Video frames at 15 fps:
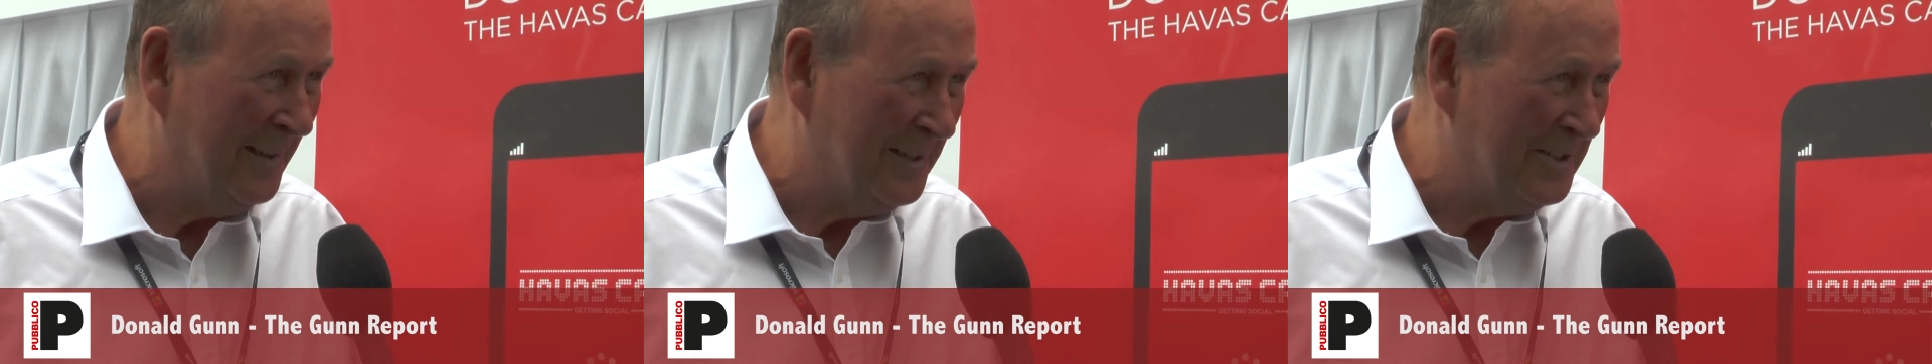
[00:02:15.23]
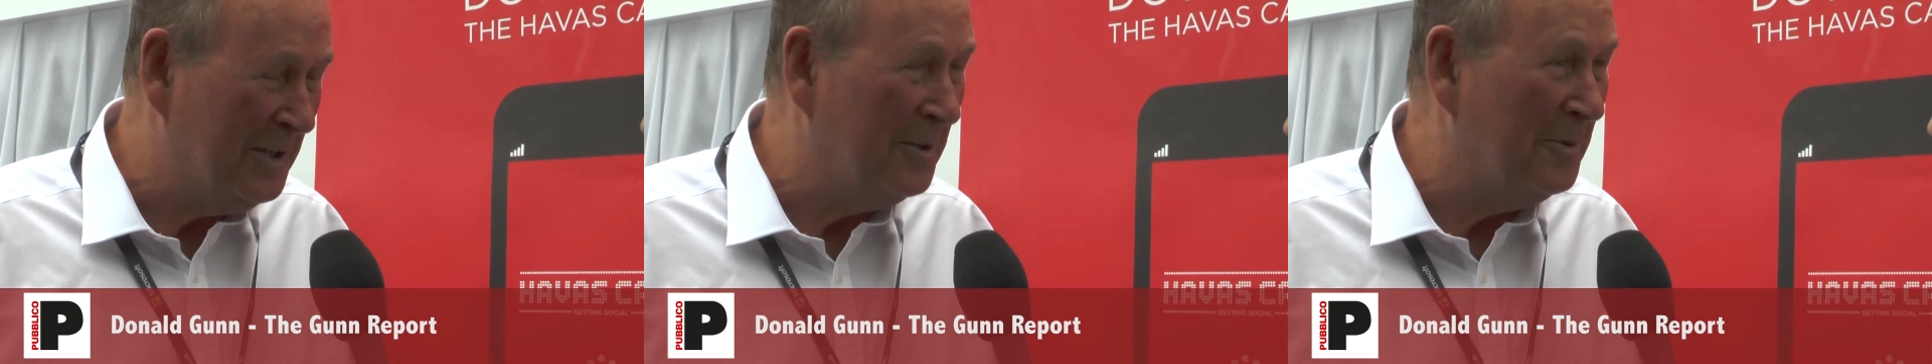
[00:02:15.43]

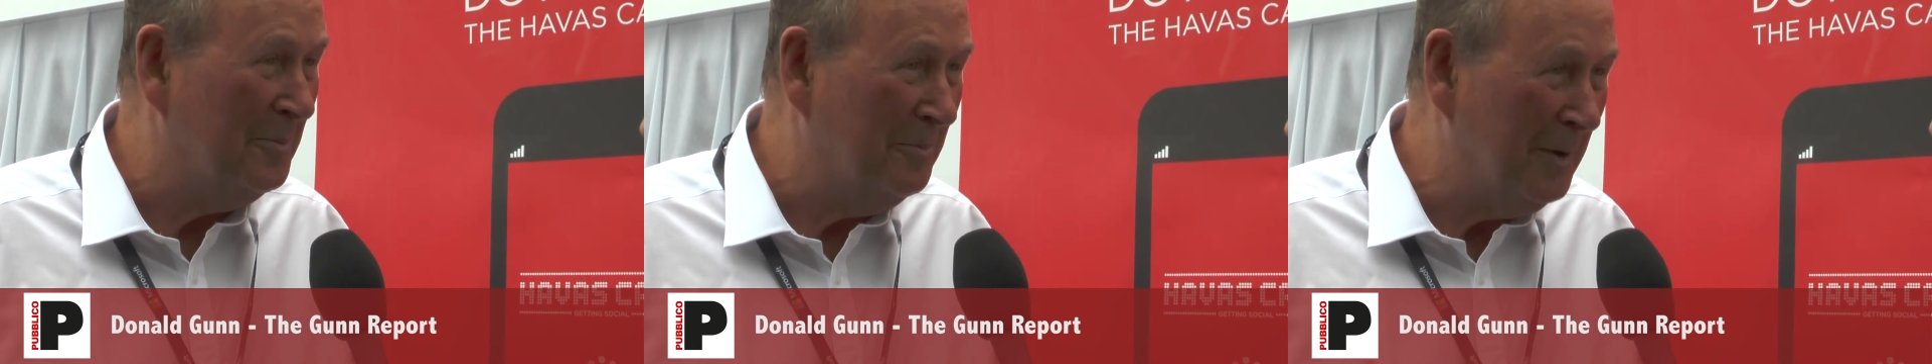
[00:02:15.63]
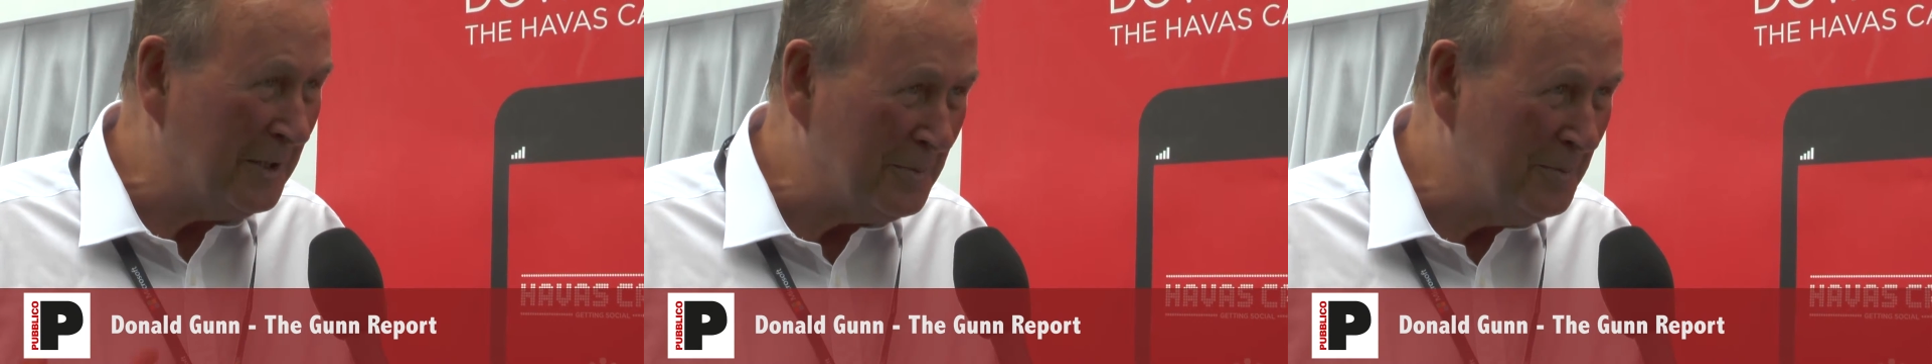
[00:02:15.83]
So
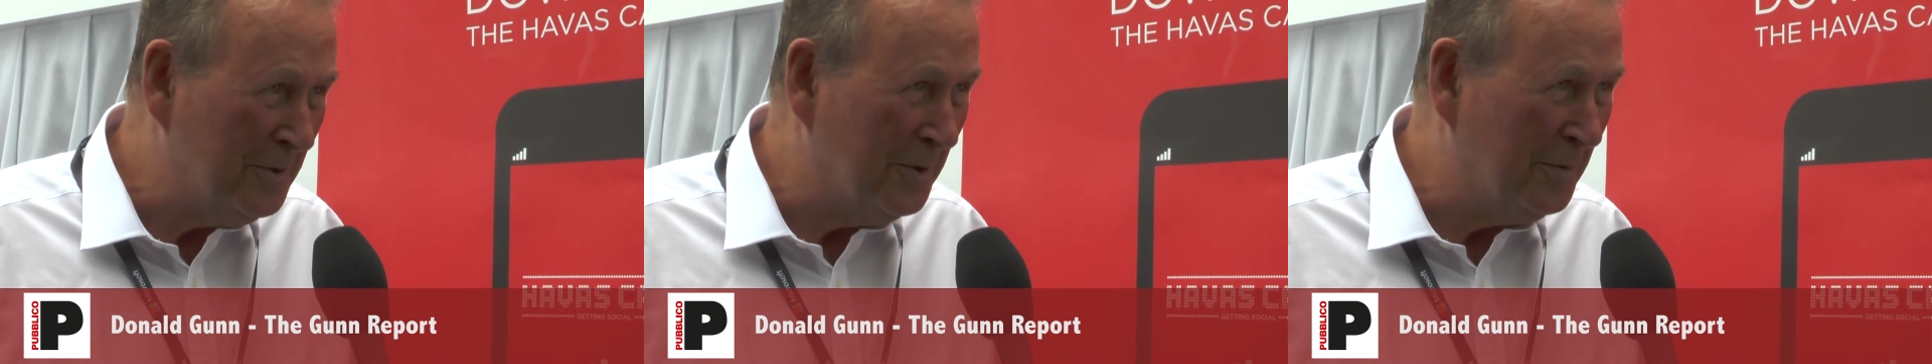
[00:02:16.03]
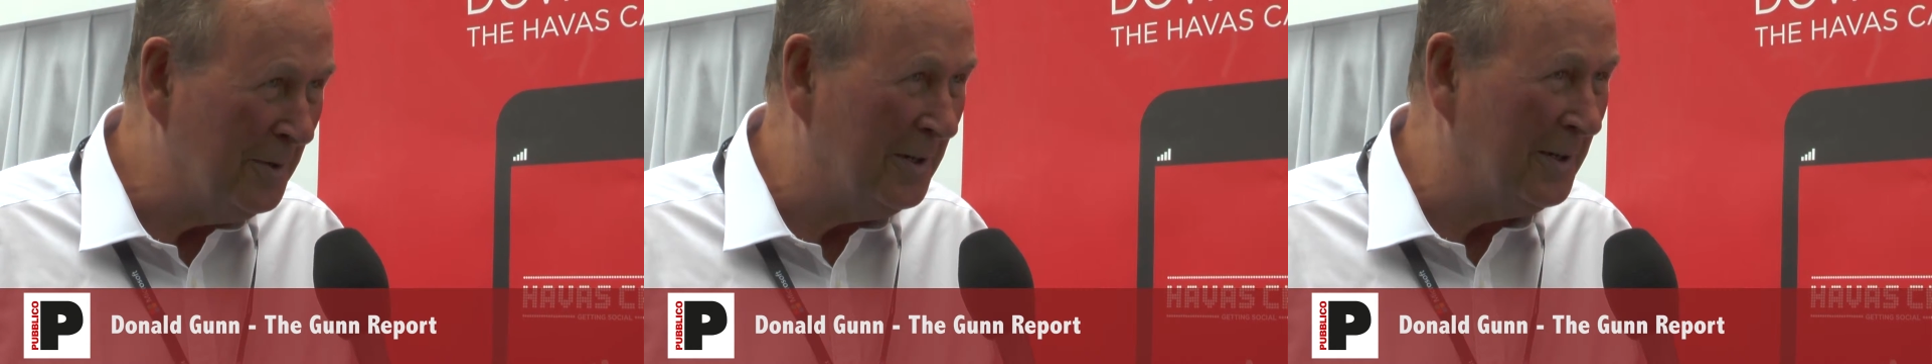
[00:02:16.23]
much
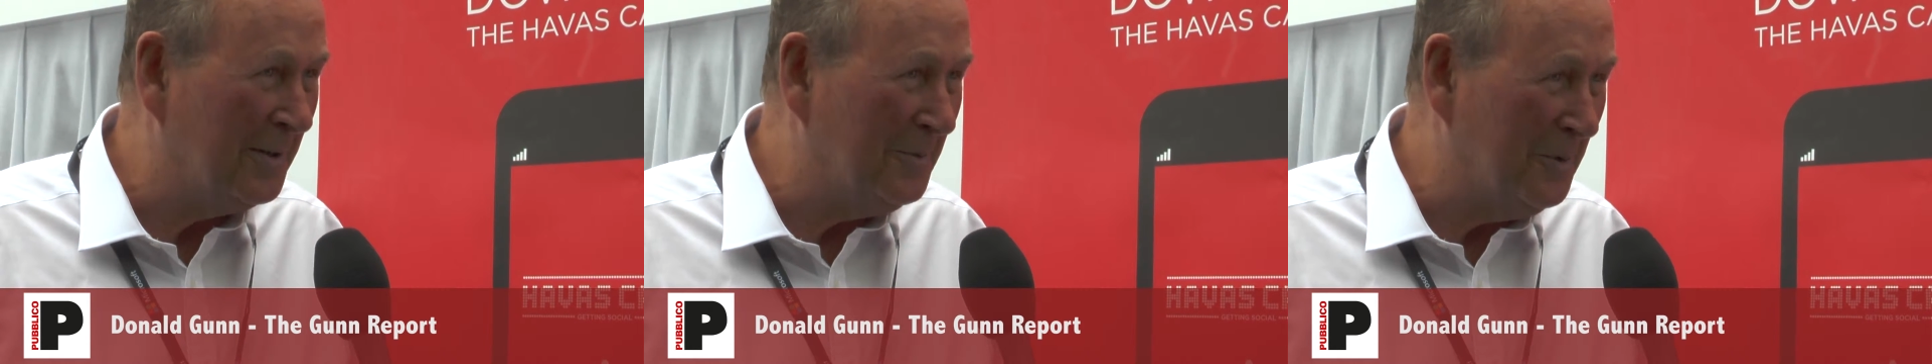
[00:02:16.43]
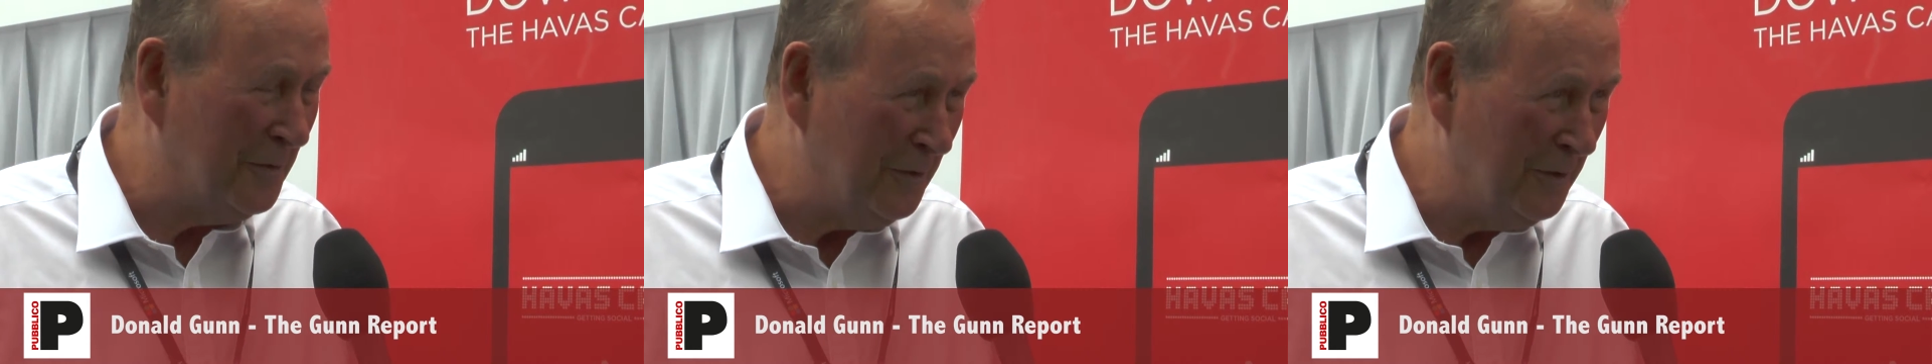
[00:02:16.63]
more
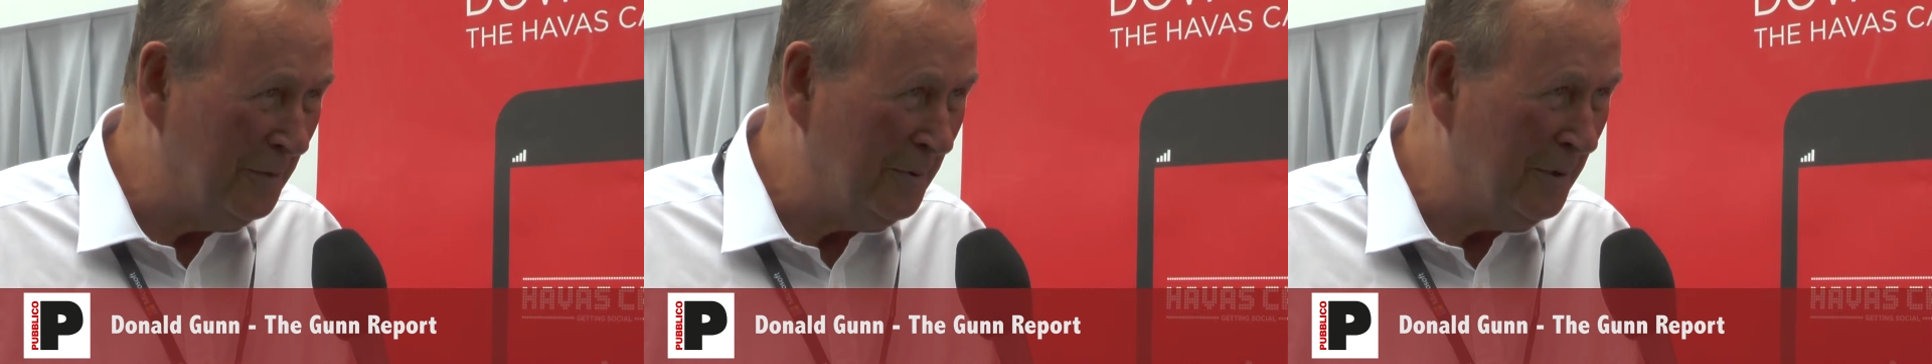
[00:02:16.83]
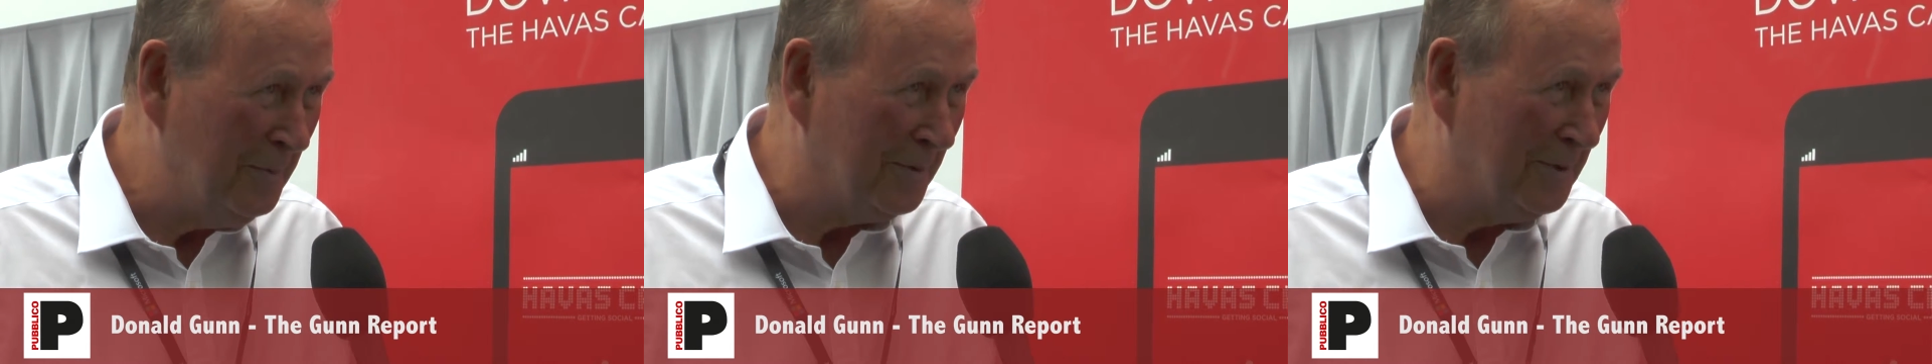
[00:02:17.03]
work with fewer
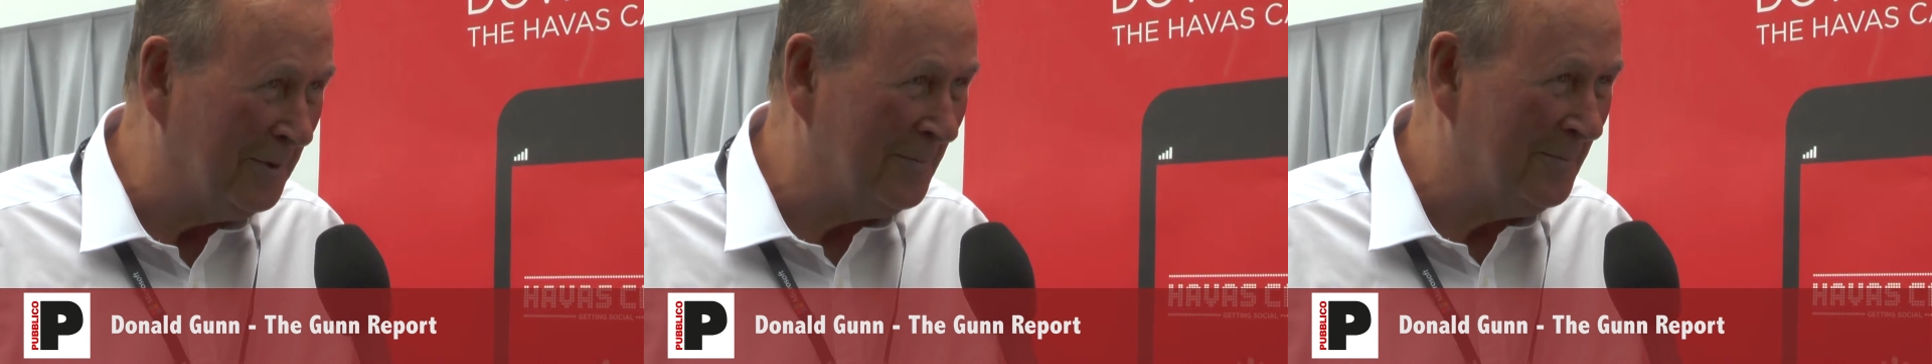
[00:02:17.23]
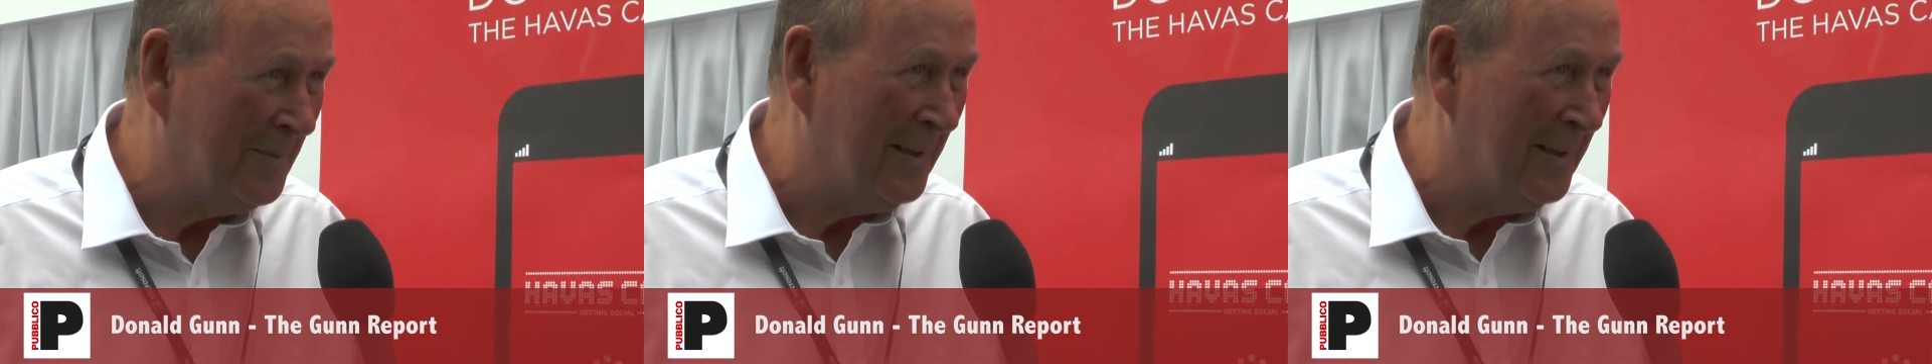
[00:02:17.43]
people,